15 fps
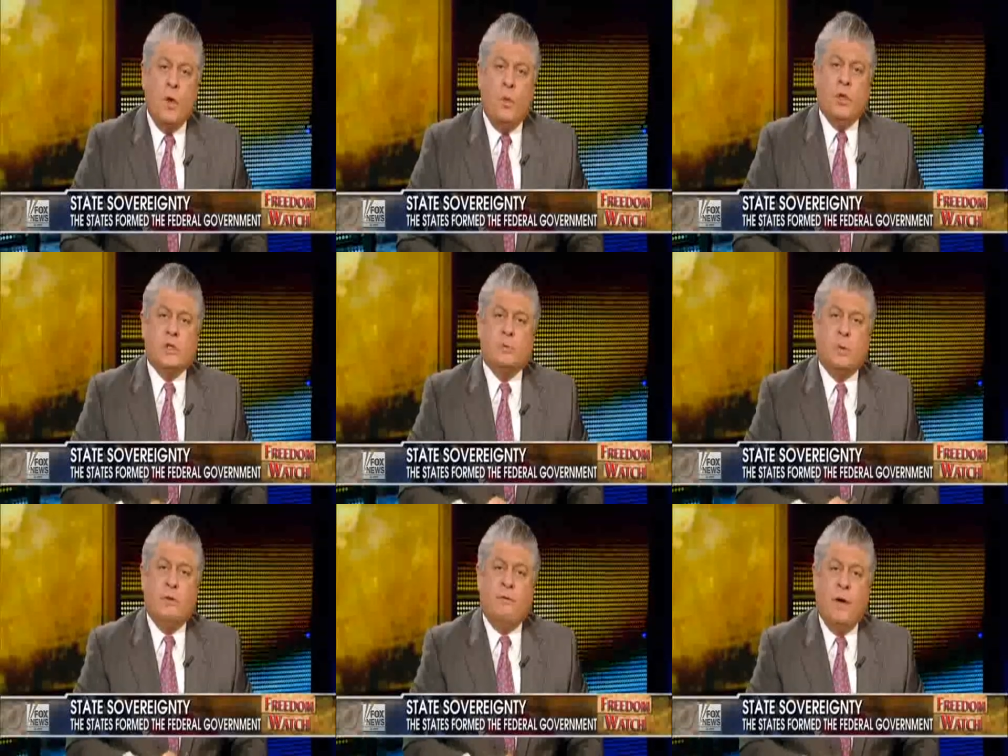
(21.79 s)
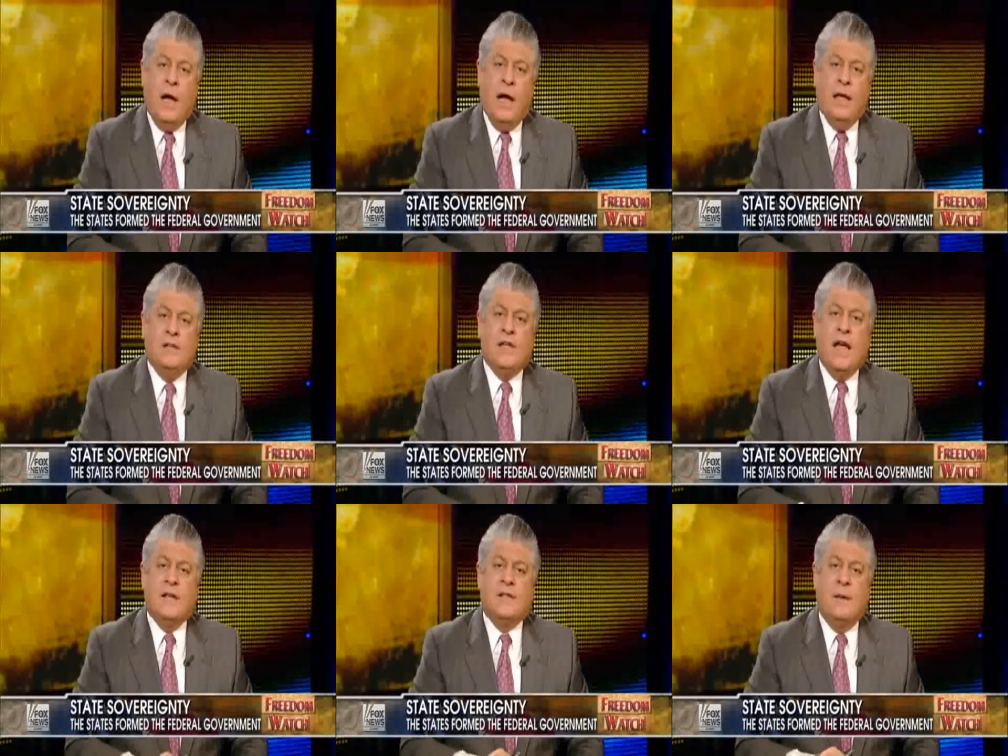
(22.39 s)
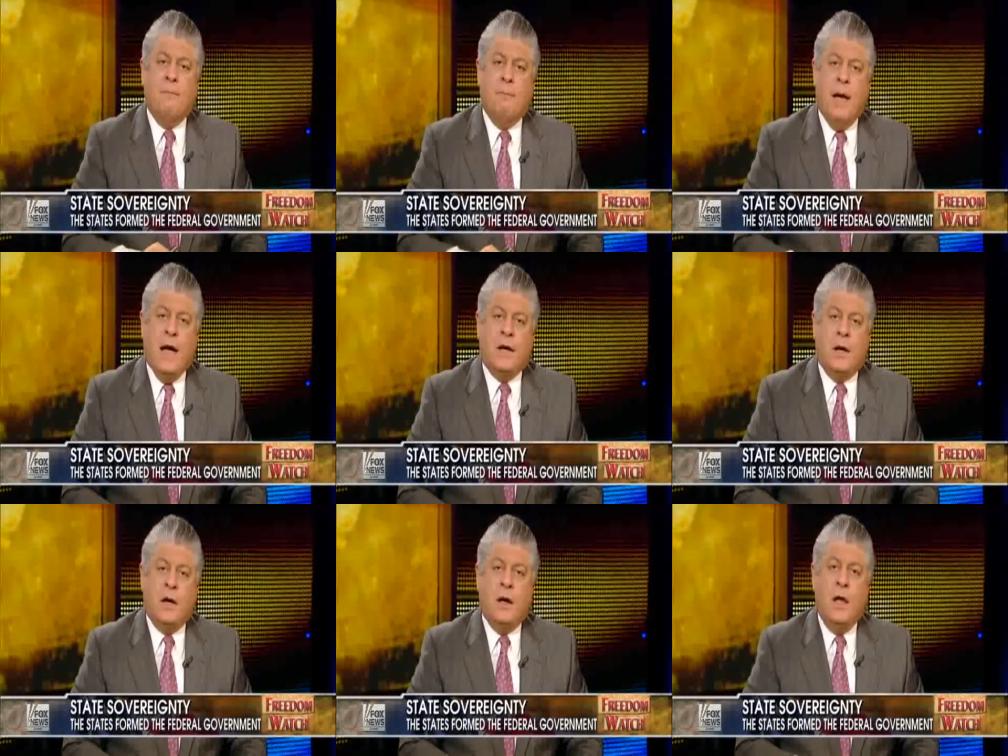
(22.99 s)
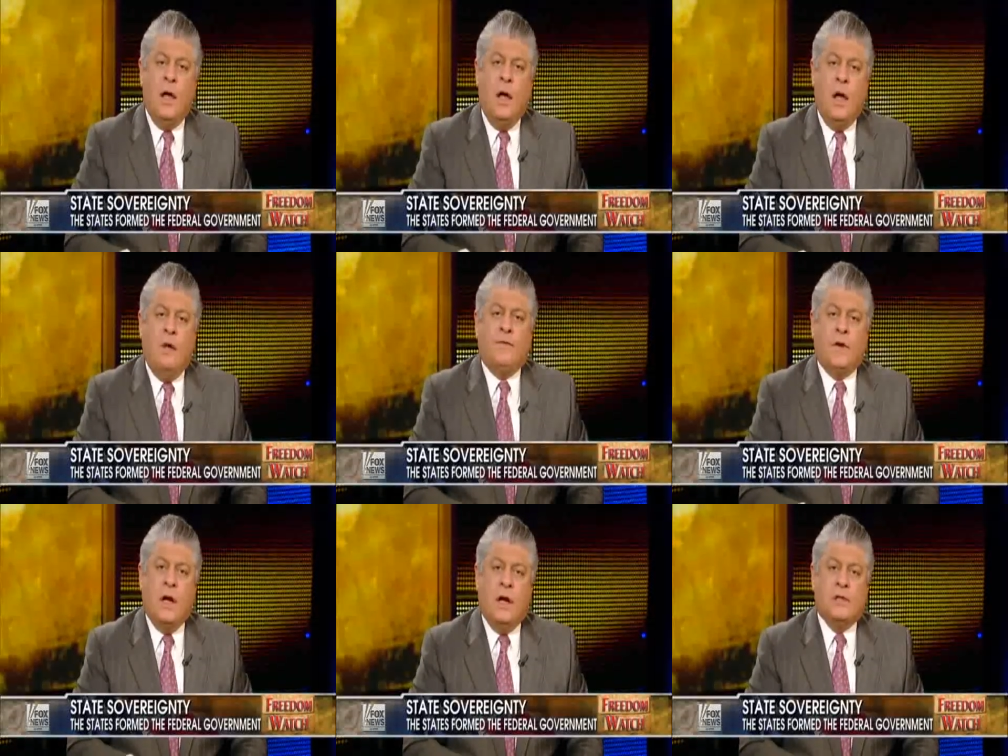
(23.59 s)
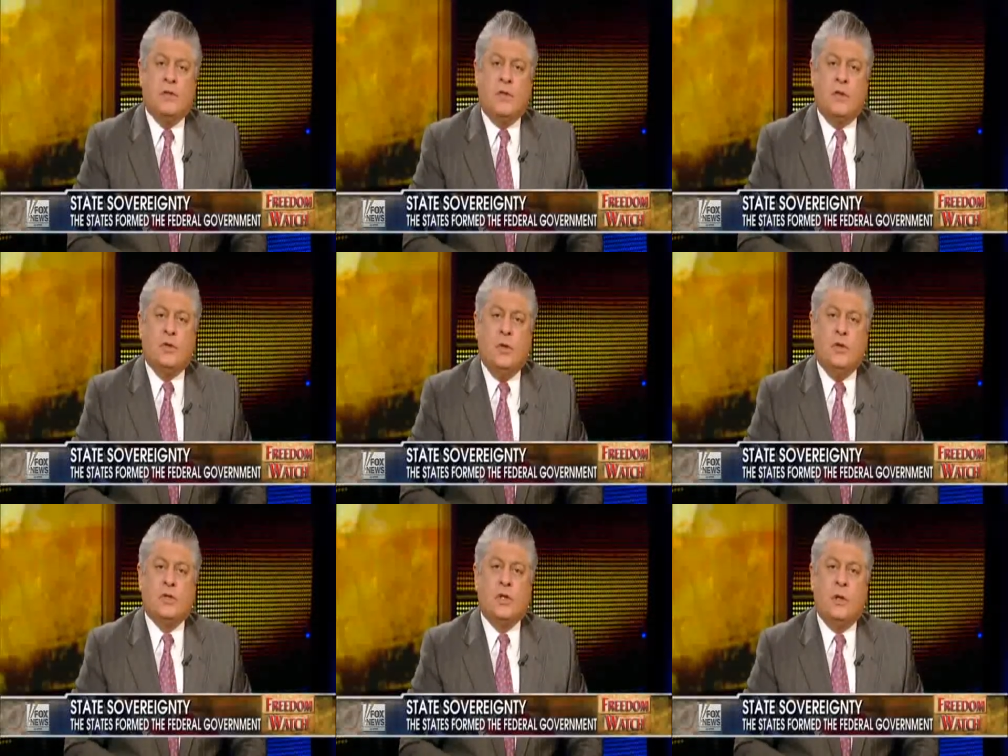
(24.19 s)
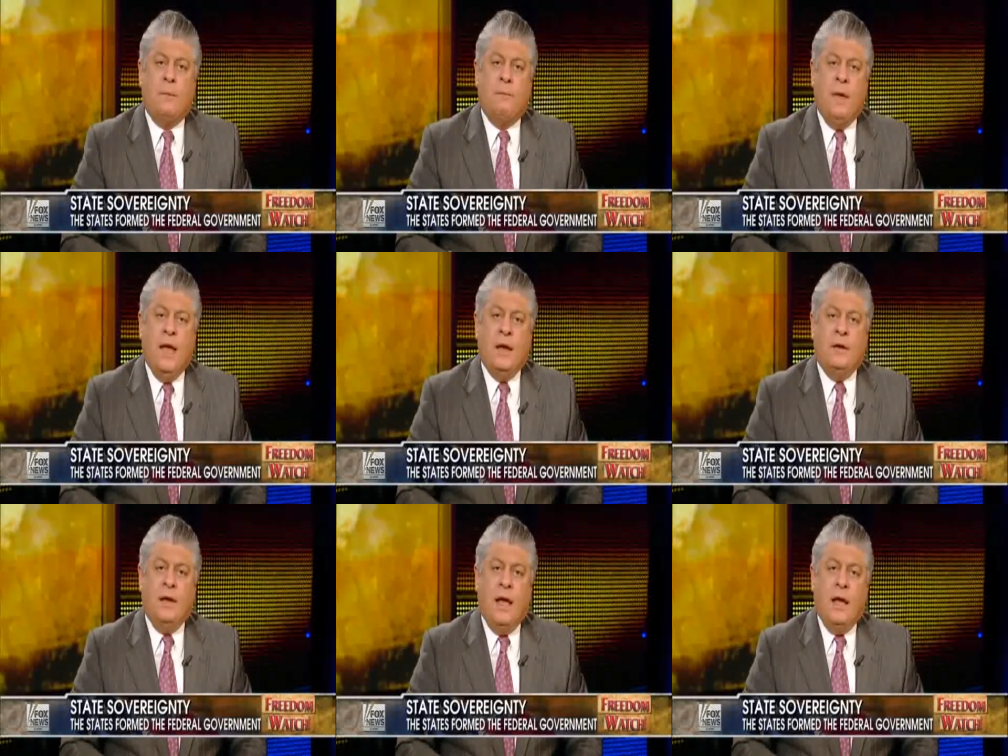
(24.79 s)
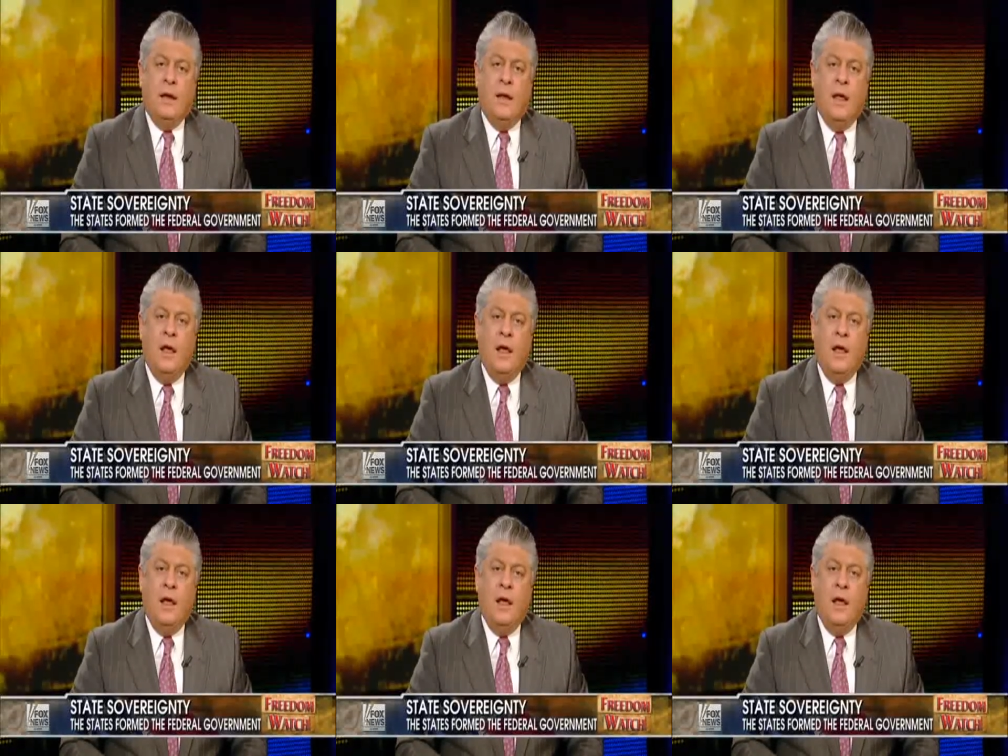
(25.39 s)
which provides as a matter of constitutional mandate